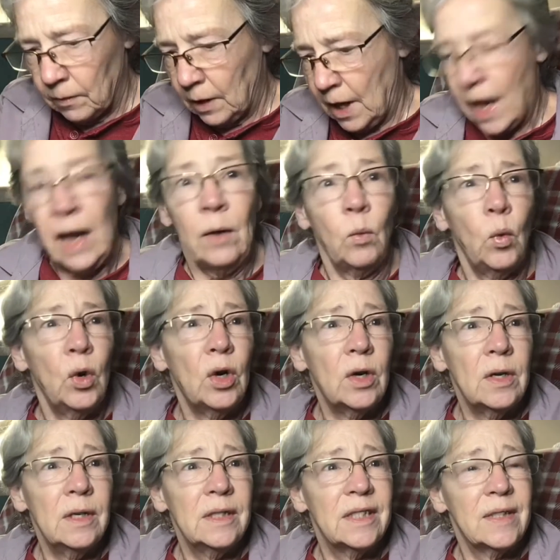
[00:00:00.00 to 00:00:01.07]
and work
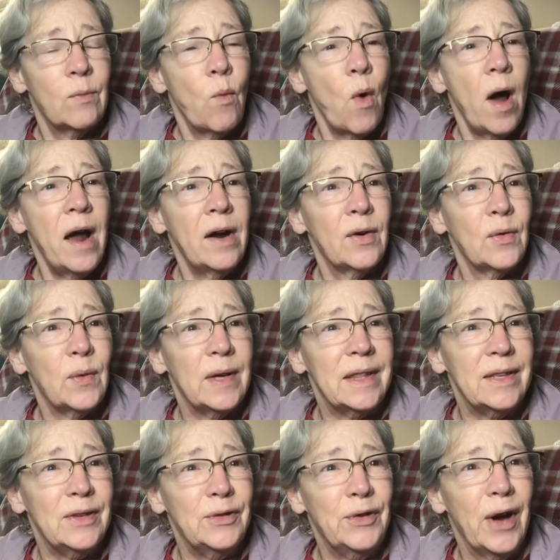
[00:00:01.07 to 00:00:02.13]
on some wire with
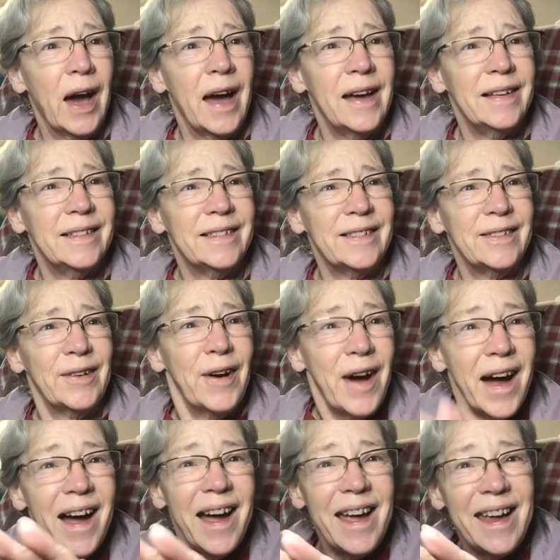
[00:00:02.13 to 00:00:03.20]
you guys. So
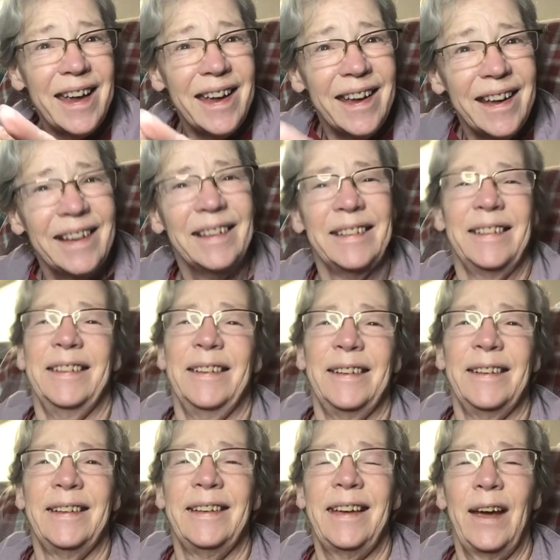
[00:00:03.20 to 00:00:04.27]
hi,
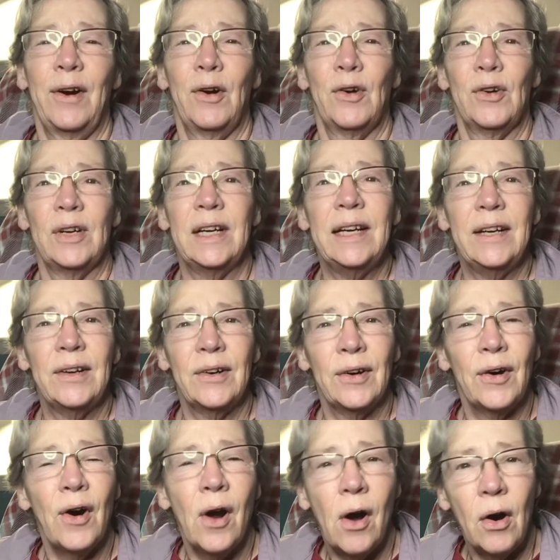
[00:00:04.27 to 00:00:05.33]
Carol
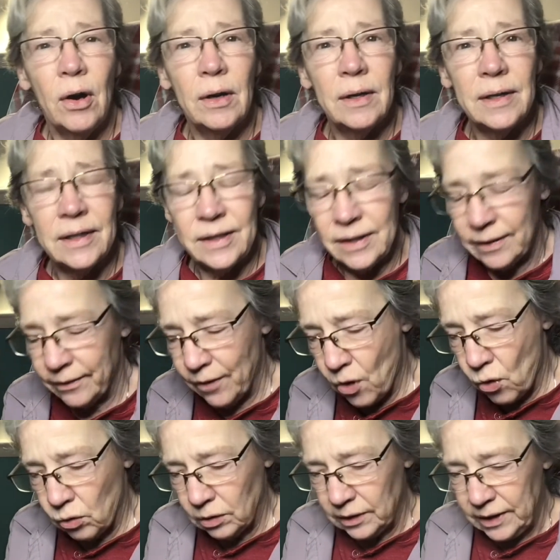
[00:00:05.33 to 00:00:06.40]
here, artist of
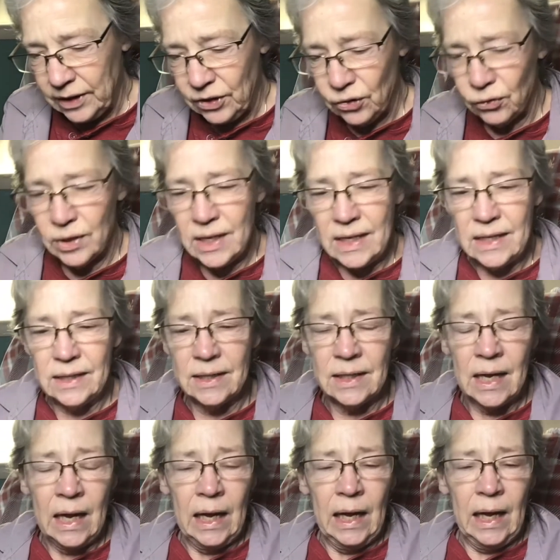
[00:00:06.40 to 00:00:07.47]
Only Trees,
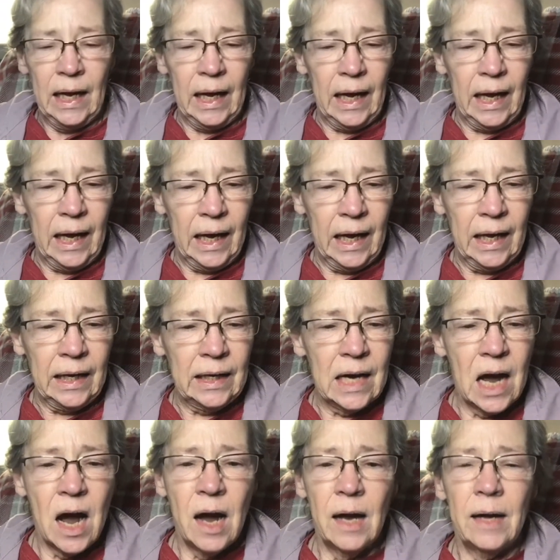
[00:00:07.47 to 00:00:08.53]
and
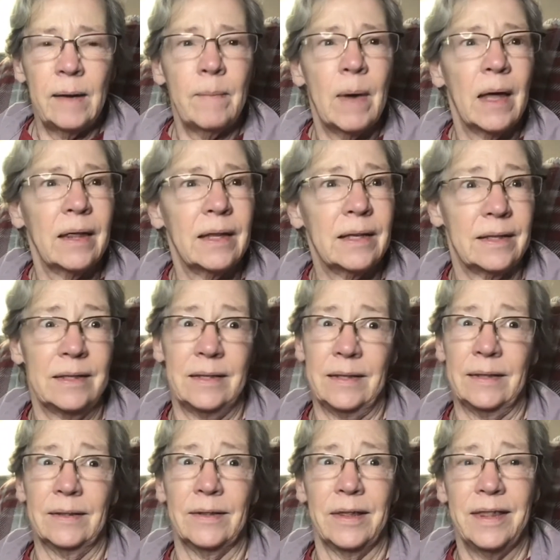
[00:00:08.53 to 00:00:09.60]
I'm
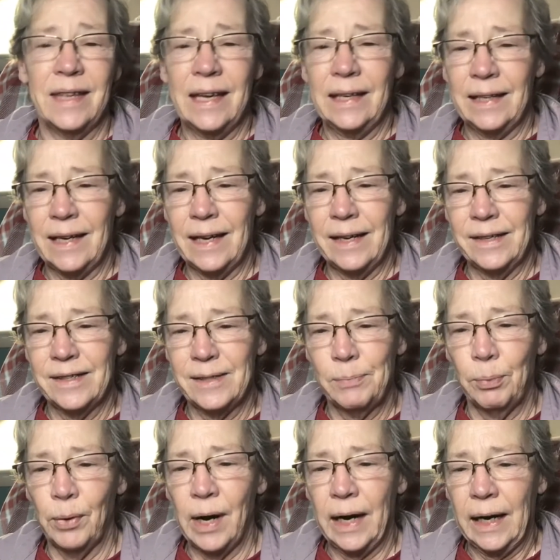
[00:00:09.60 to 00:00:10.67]
still thinking
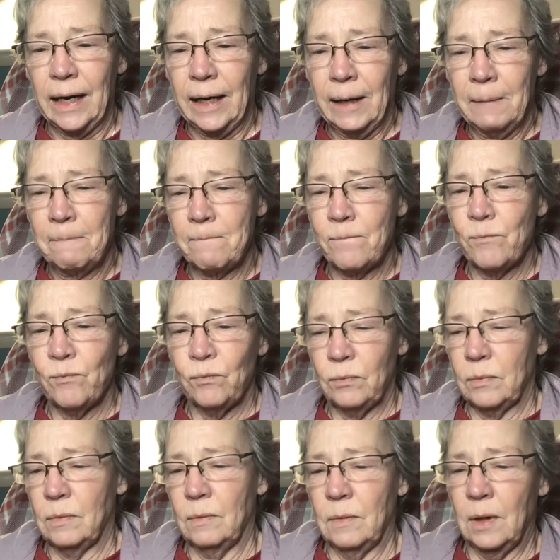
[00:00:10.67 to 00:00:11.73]
spring.
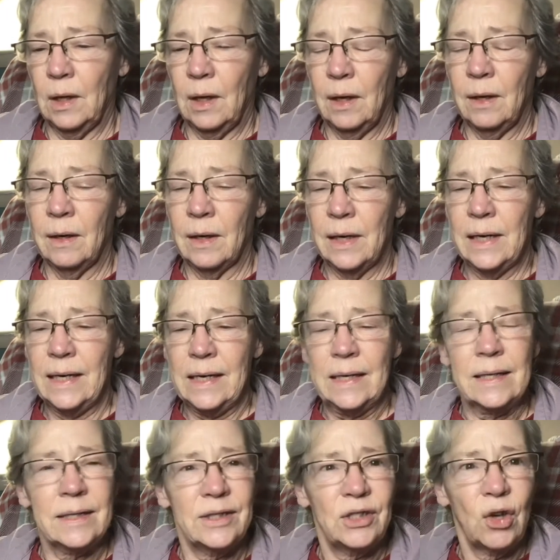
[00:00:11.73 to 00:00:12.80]
All right,
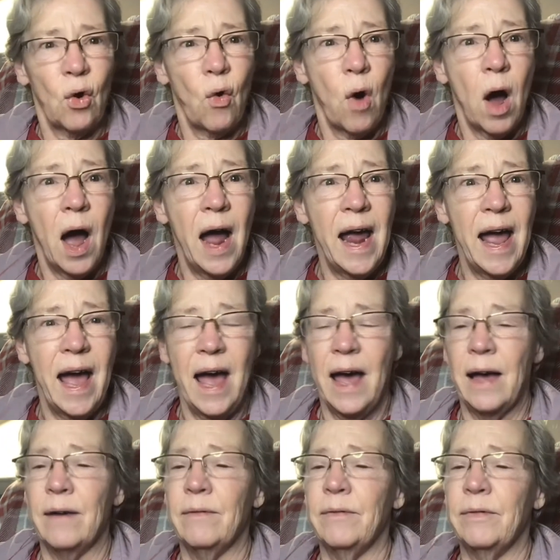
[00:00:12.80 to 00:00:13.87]
so I
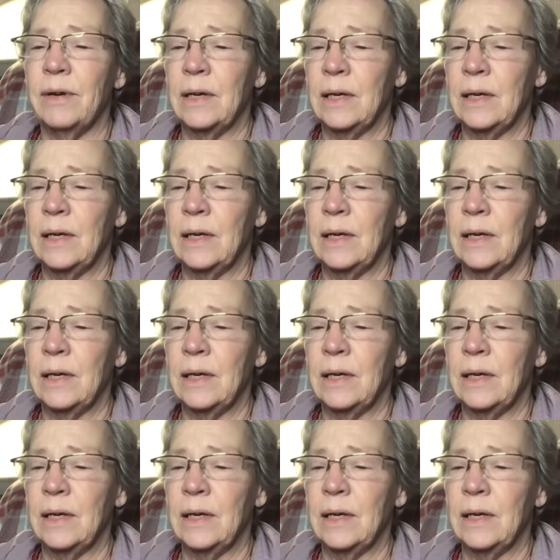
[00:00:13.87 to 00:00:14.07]
have